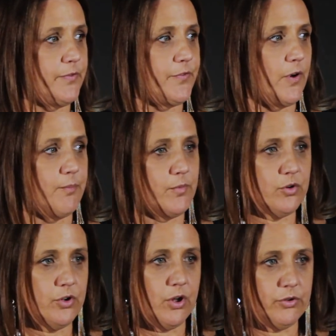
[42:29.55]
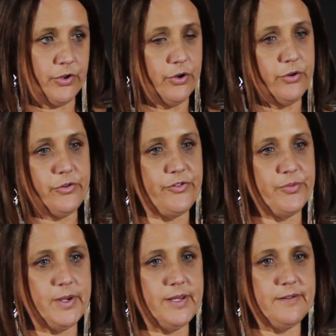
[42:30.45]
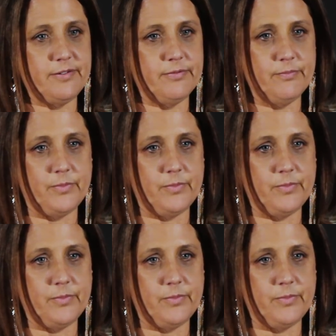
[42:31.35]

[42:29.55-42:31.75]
From good old Hootsuite,